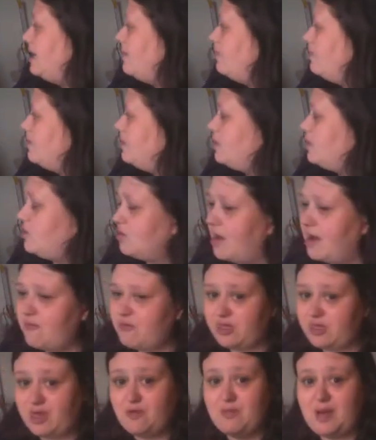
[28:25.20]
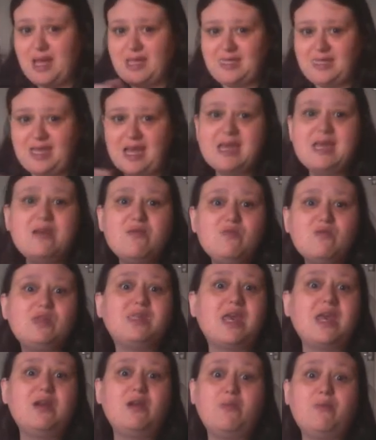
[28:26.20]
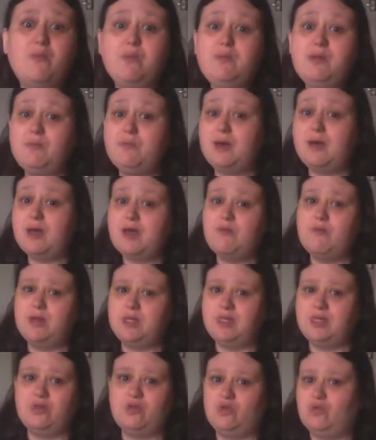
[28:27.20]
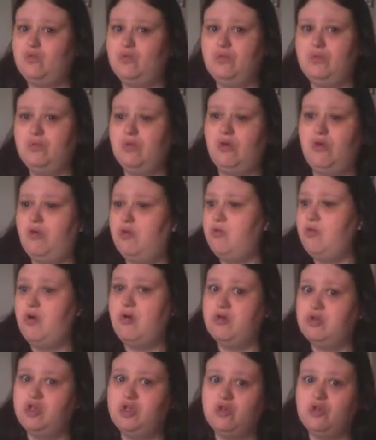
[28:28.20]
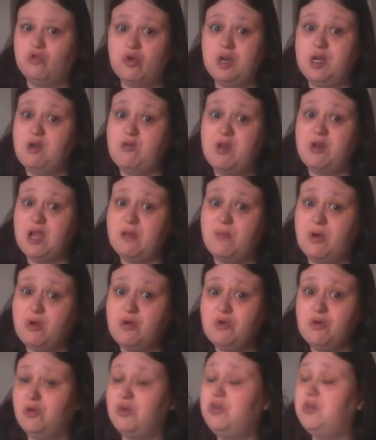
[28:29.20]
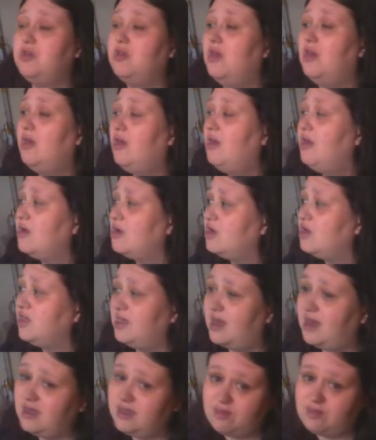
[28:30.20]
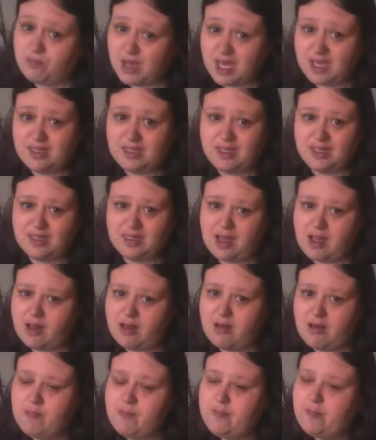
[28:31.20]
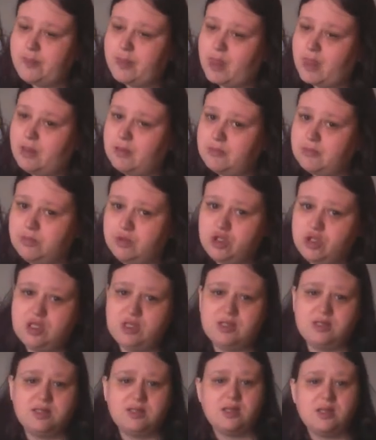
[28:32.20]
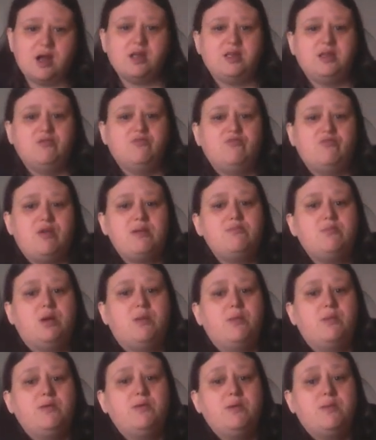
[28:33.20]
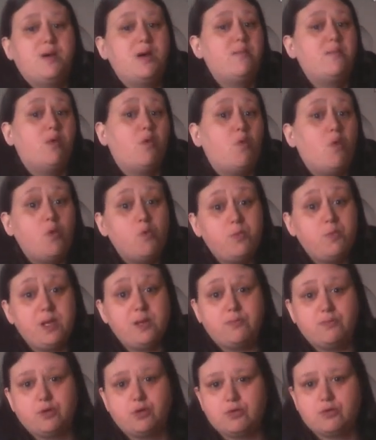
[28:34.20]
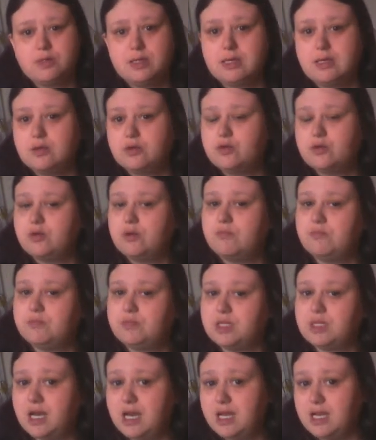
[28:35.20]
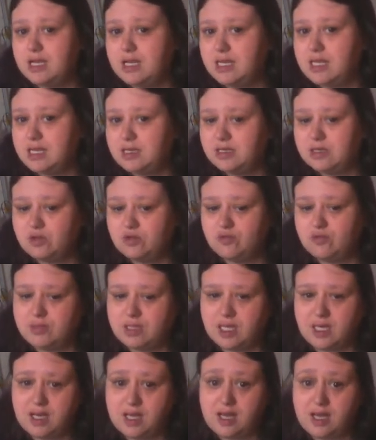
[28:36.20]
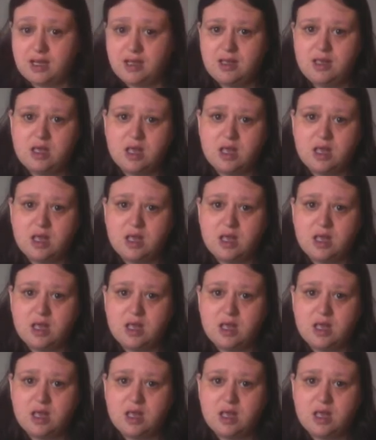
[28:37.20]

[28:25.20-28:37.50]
So that was how my anxiety was getting up a wee bit. It wasn't so, oh no, she's going to wreck my house, because I expected that. And she started ripping up a wee bit of my wallpaper all there, so I'm trying to get her to stop doing that.